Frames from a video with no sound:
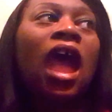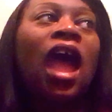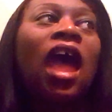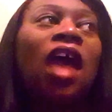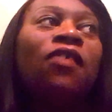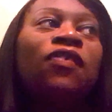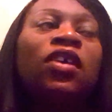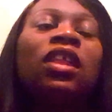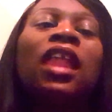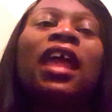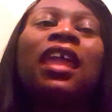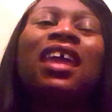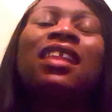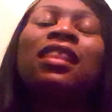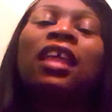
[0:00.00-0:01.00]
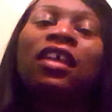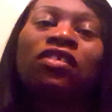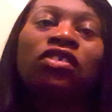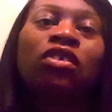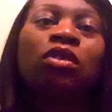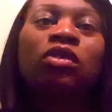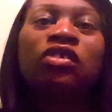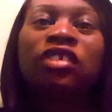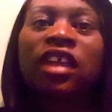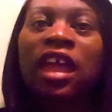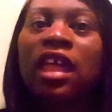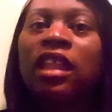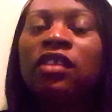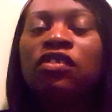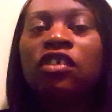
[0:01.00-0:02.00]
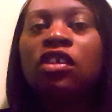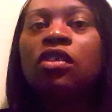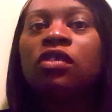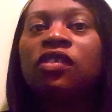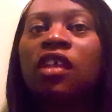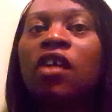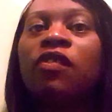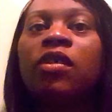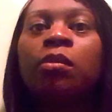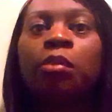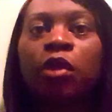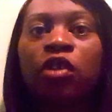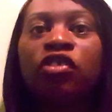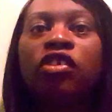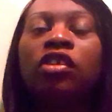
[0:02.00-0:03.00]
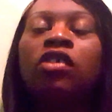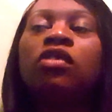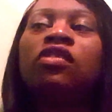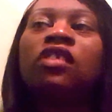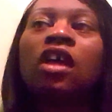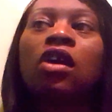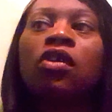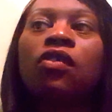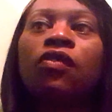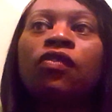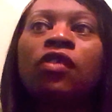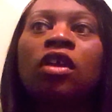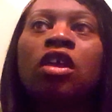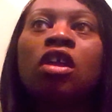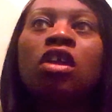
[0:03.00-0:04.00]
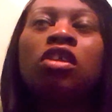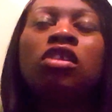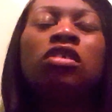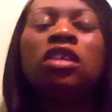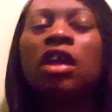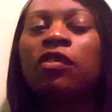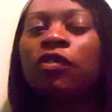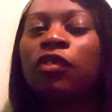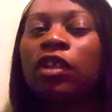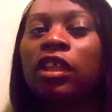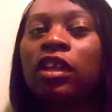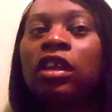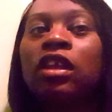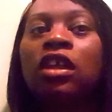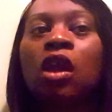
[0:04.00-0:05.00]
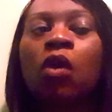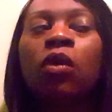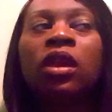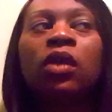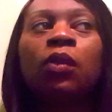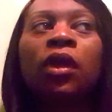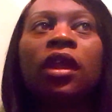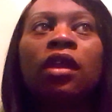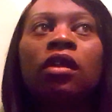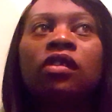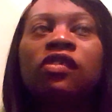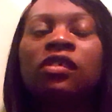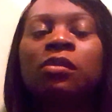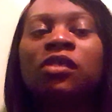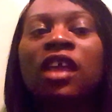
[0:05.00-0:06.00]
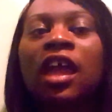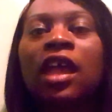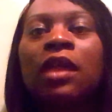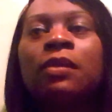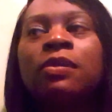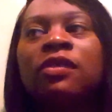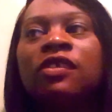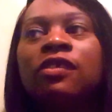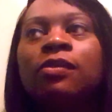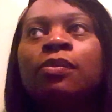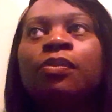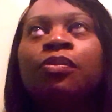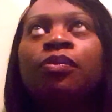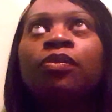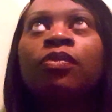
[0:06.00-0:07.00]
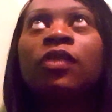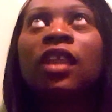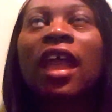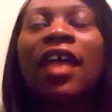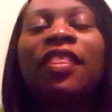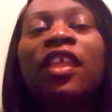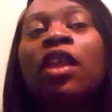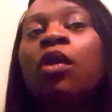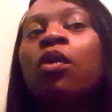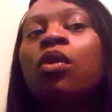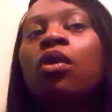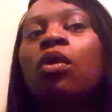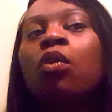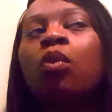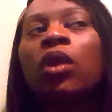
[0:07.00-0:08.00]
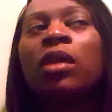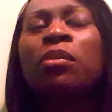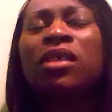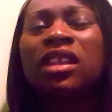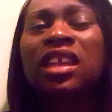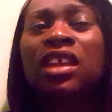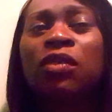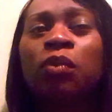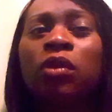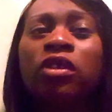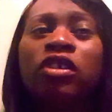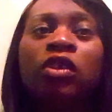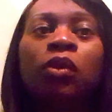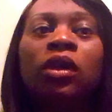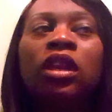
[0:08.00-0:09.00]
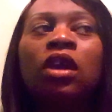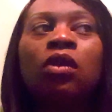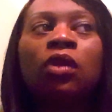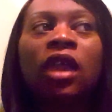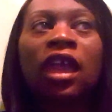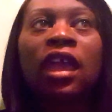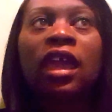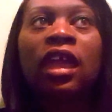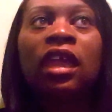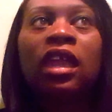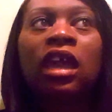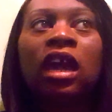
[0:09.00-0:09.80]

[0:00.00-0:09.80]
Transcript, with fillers: I feel like unless you're challenging yourself and pushing yourself, you're never really going to go anywhere. Sometimes I think we believe we're doing okay.